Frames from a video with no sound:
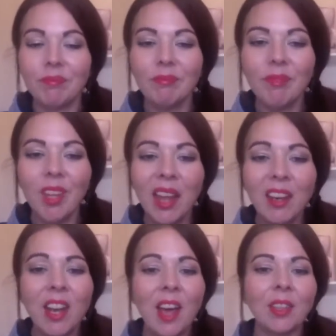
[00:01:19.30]
and
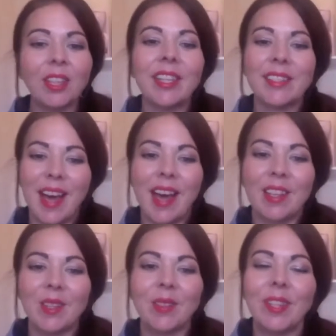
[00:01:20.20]
another is that
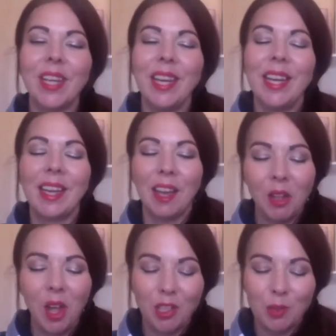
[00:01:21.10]
you get
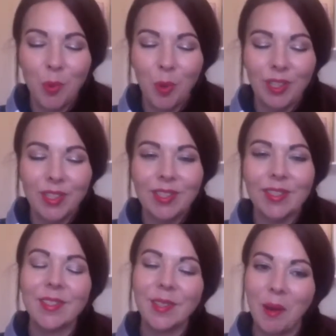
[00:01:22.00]
clogged pores.
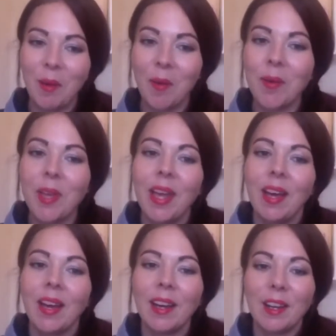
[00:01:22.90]
So
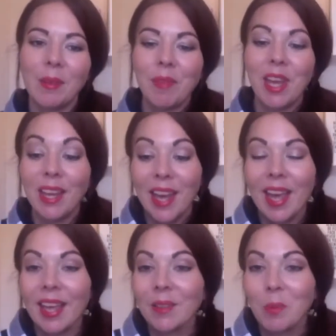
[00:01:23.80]
it
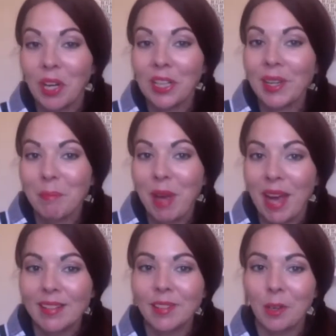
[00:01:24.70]
can, wearing a
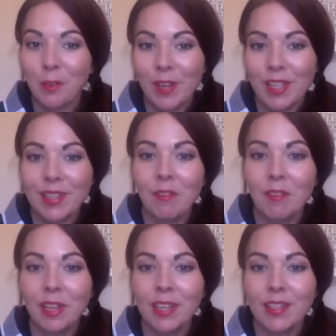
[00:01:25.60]
mask or a face
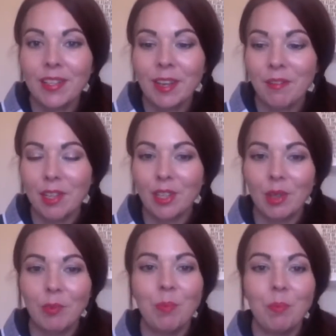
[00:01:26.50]
covering can
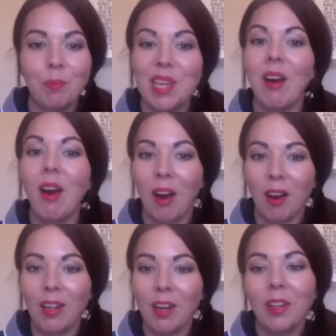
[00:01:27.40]
definitely be
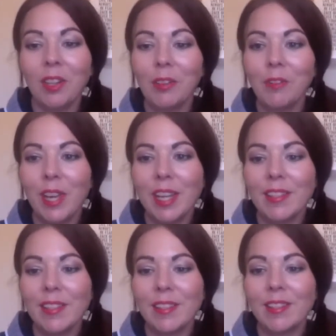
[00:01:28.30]
hard on your
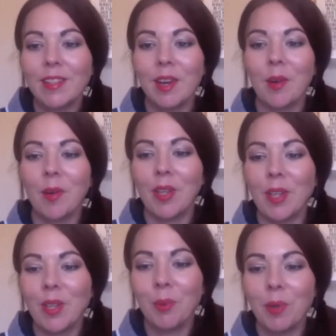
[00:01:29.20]
face. So
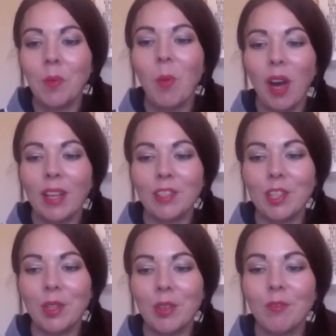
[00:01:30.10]
you would want
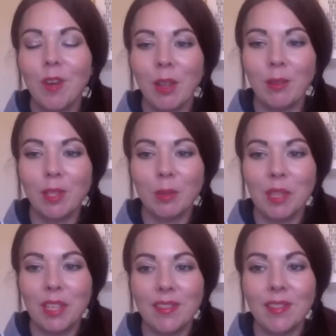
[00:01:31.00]
to follow some of
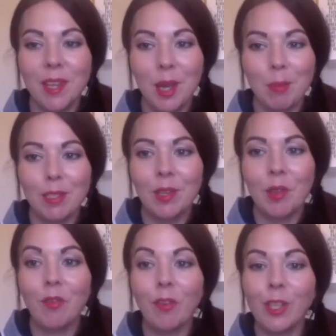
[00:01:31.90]
these tips. So the
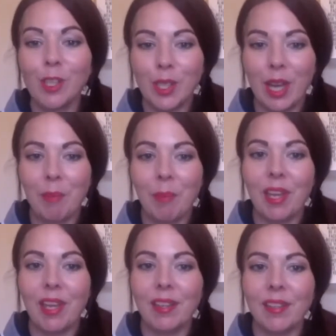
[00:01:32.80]
first tip
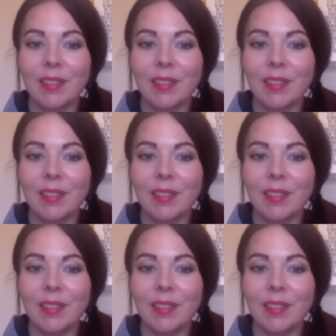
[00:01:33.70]
is